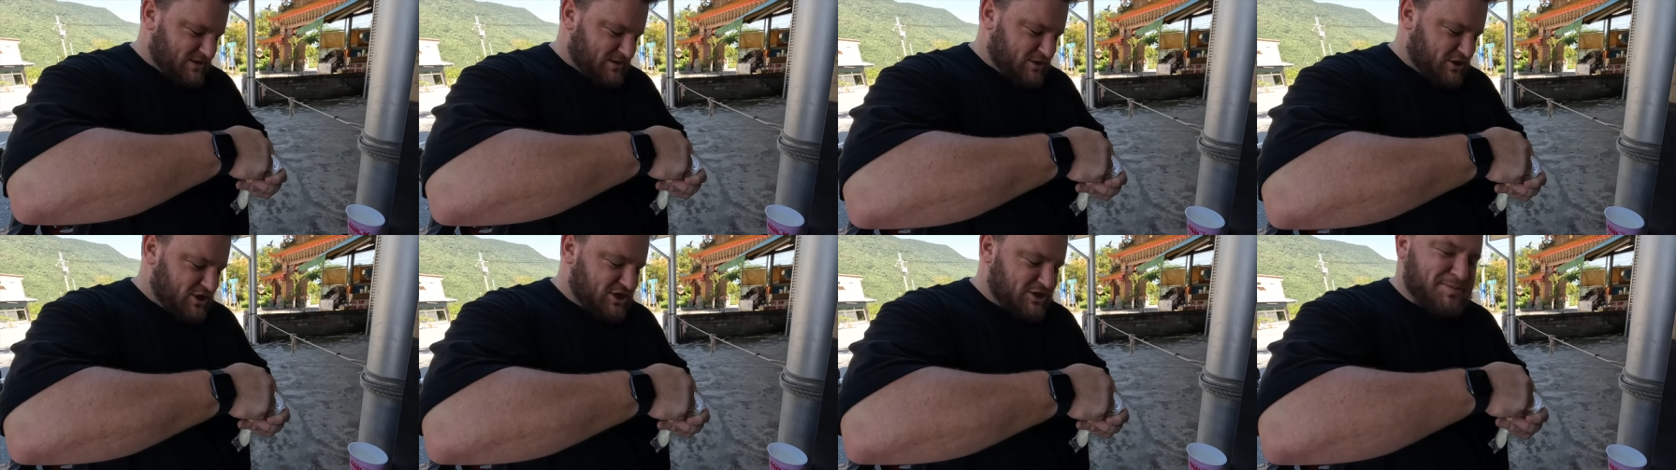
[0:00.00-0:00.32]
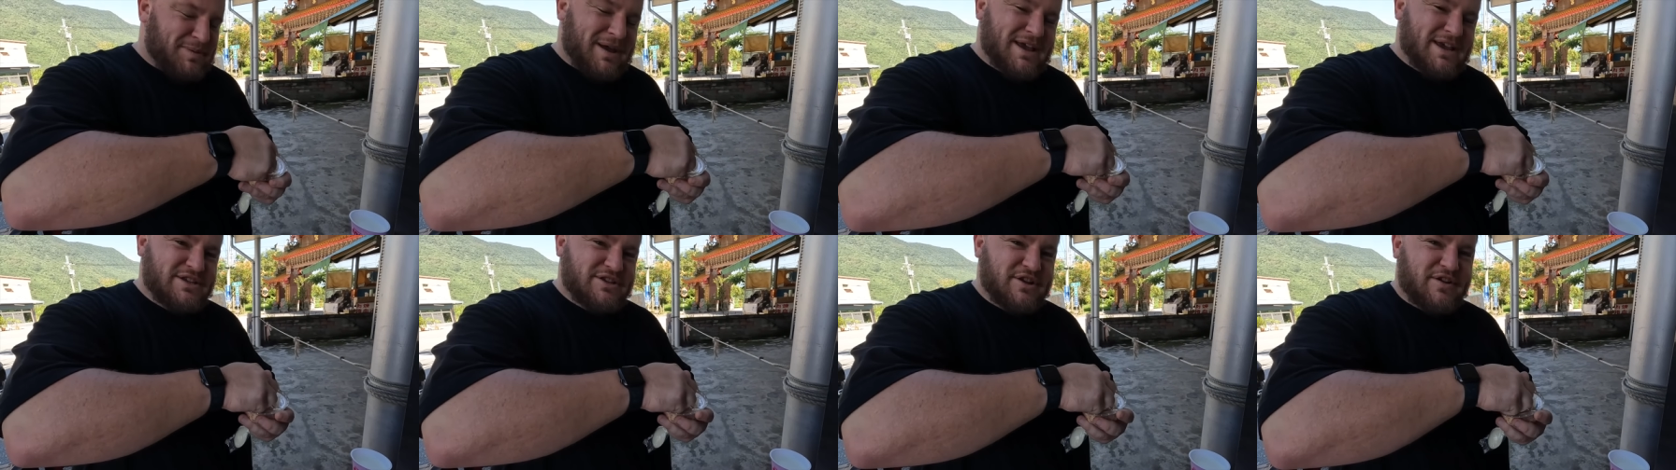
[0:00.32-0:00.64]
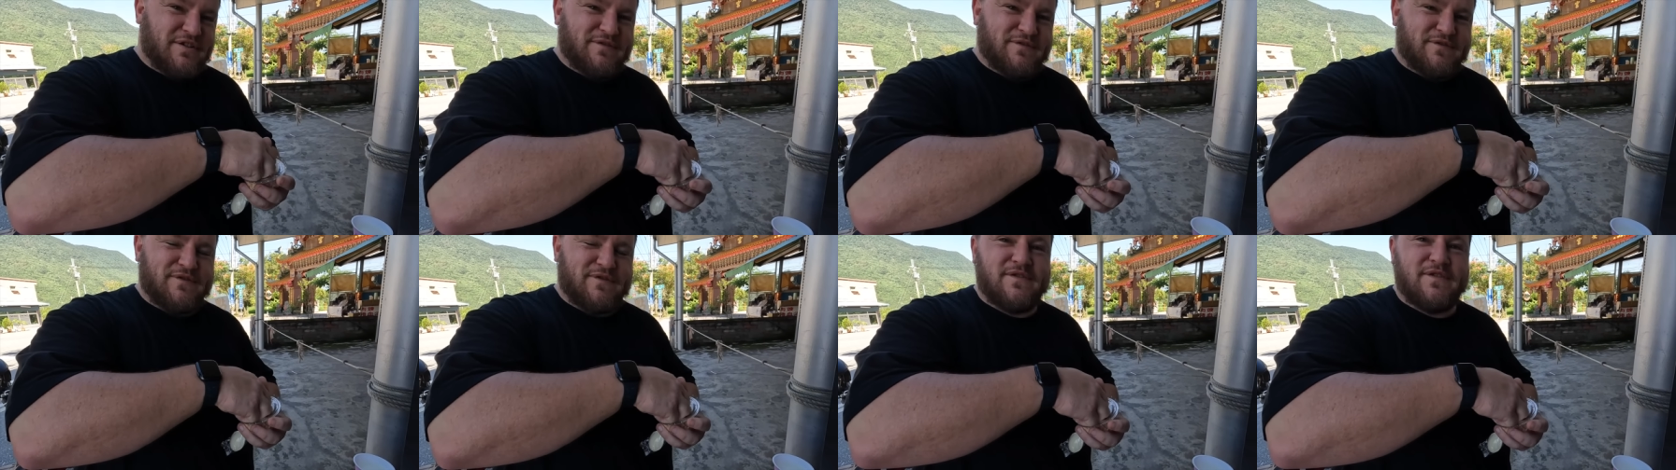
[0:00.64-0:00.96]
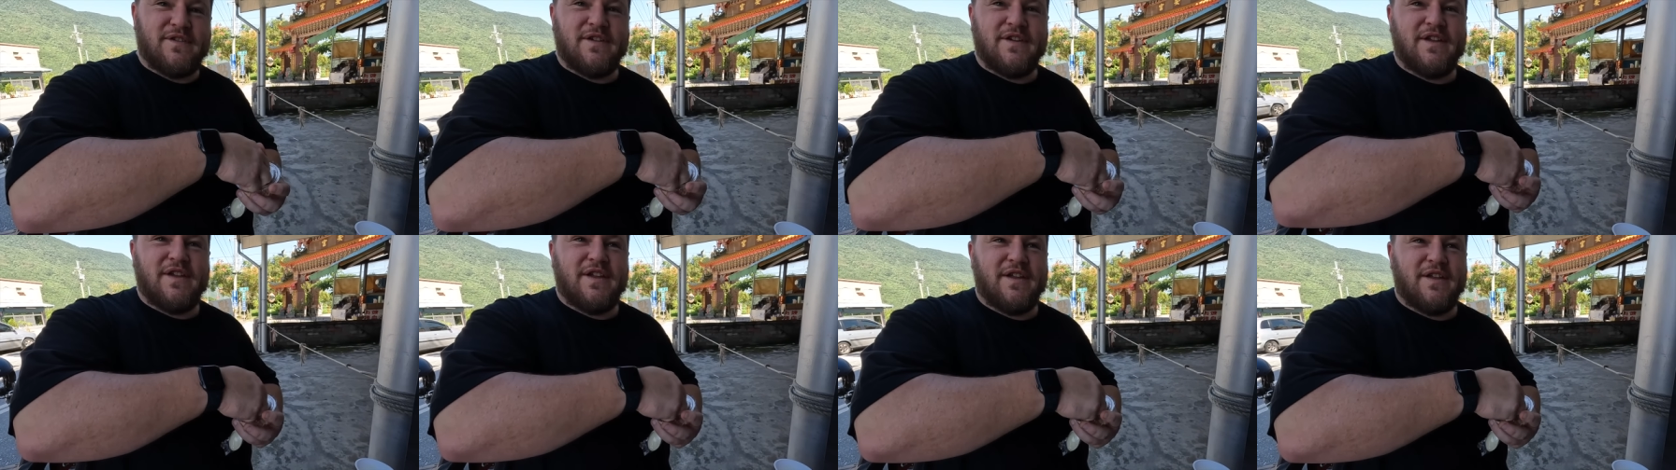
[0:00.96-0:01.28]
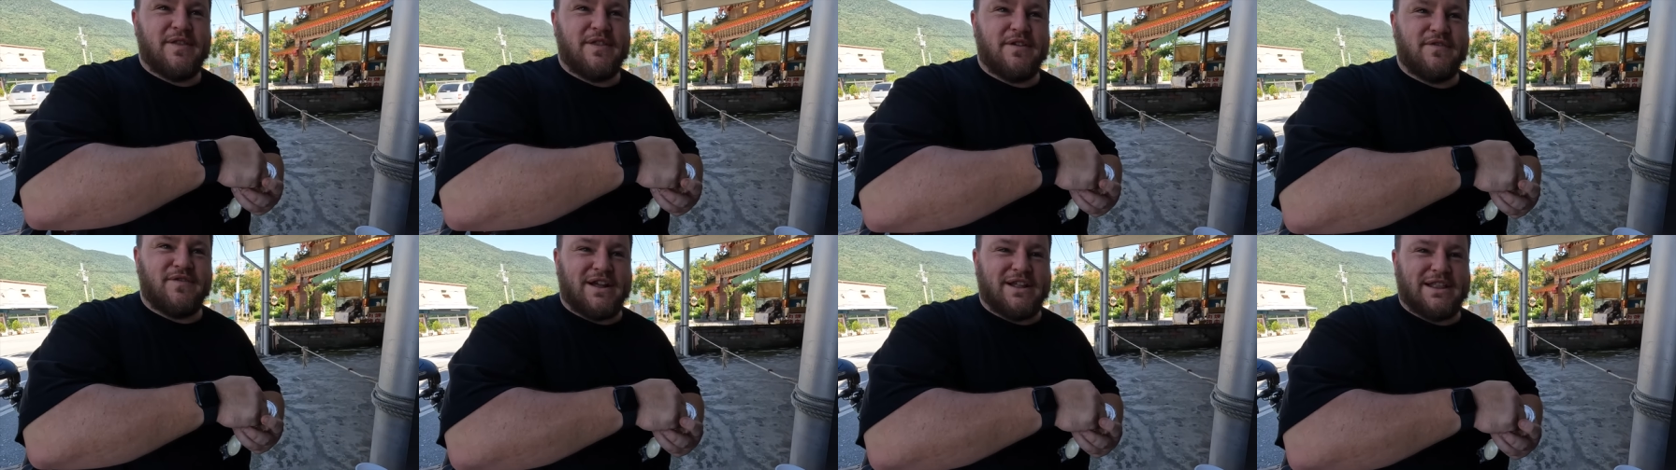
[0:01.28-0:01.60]
Just based off
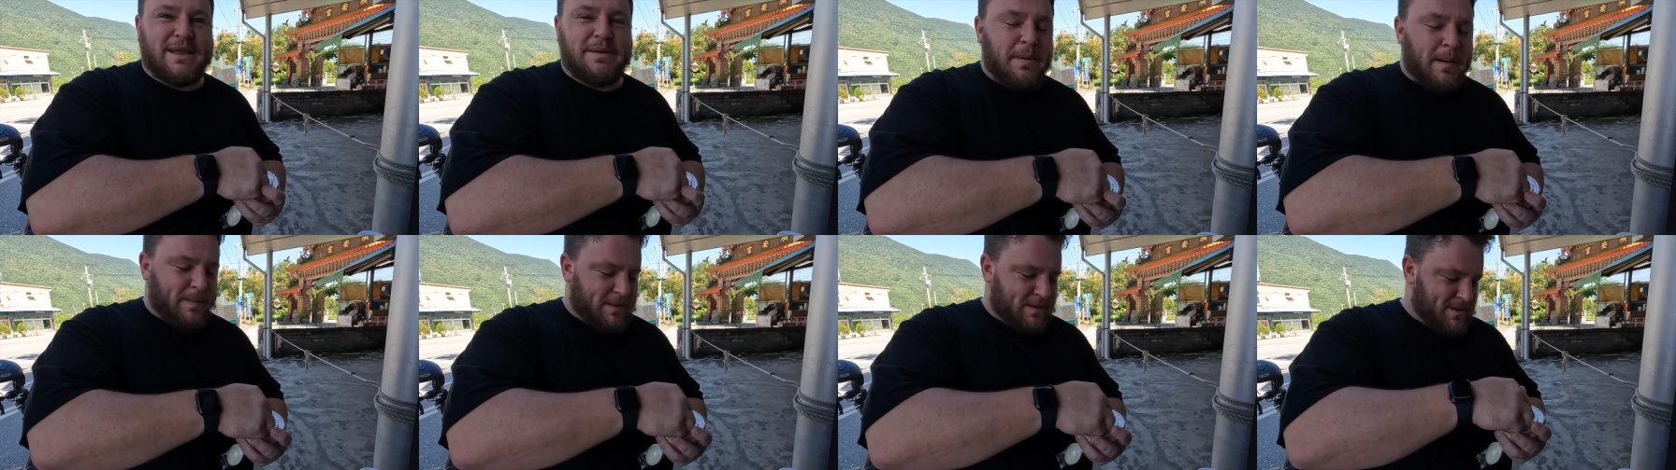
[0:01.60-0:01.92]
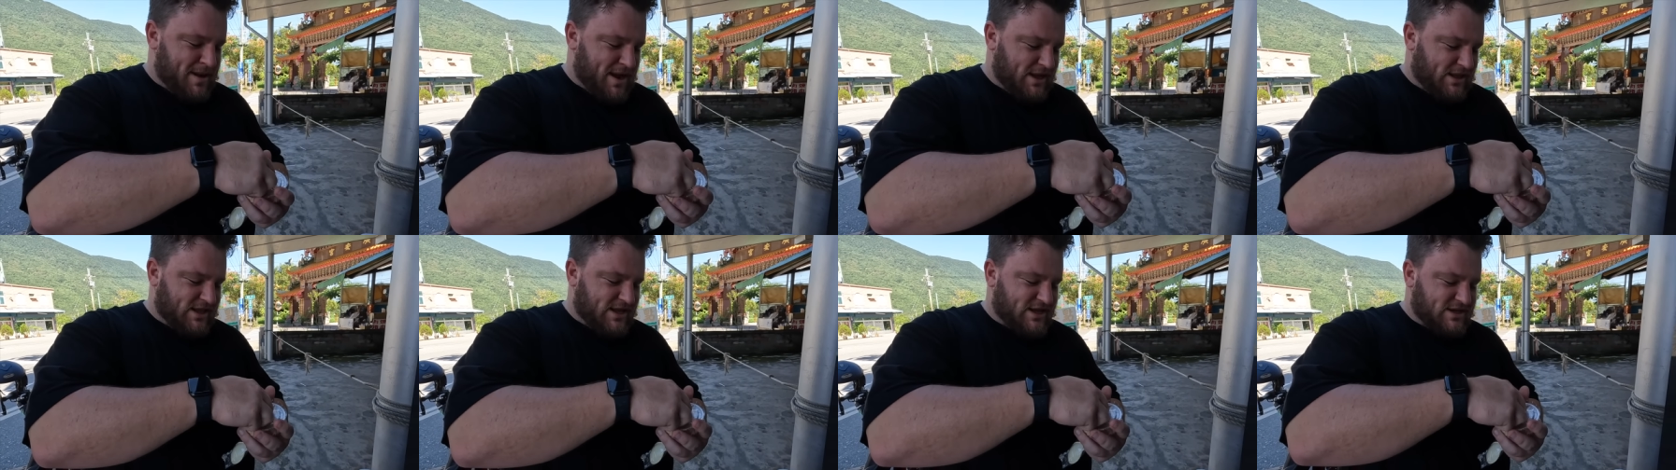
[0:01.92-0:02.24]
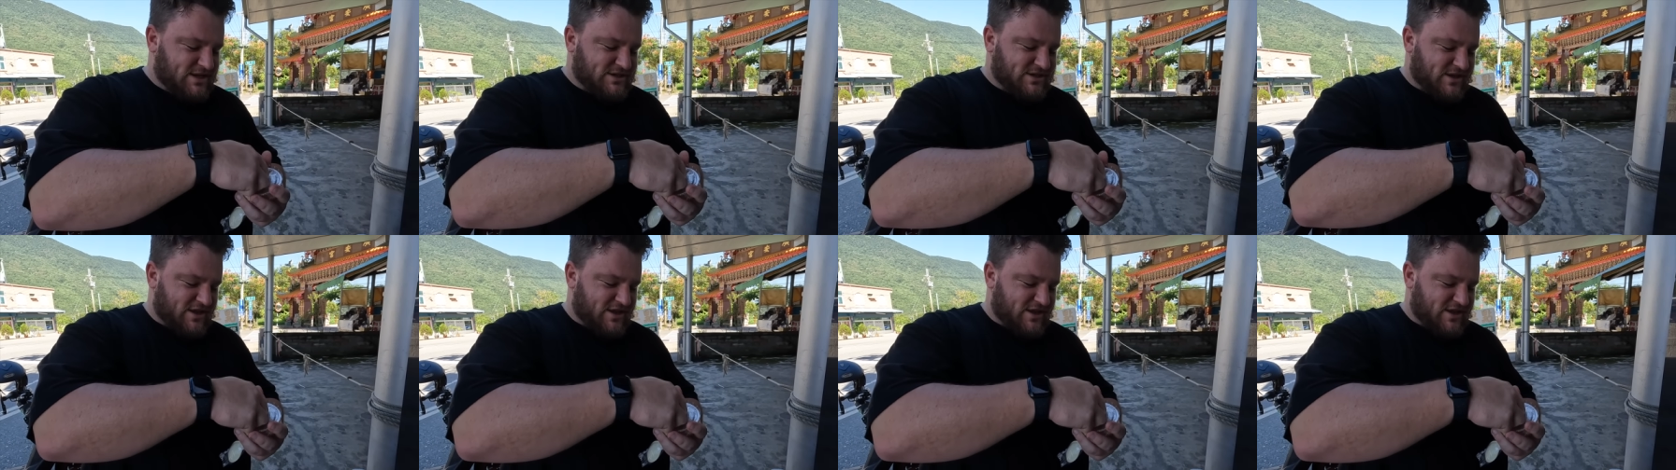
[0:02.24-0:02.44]
the fact they probably made these